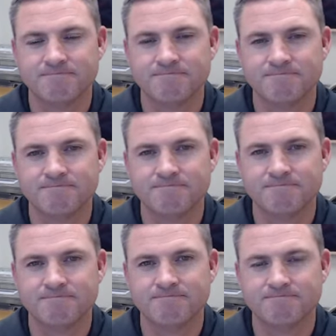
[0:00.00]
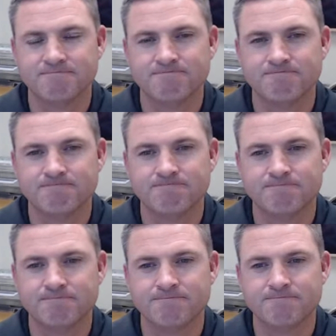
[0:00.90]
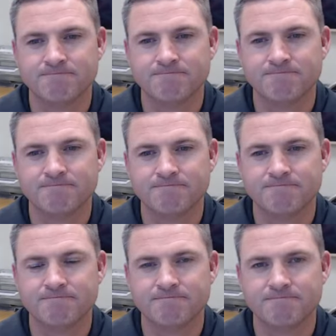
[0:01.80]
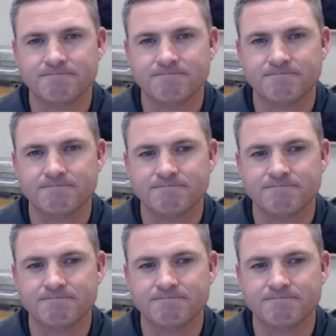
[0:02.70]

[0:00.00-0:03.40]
The person shown says nothing.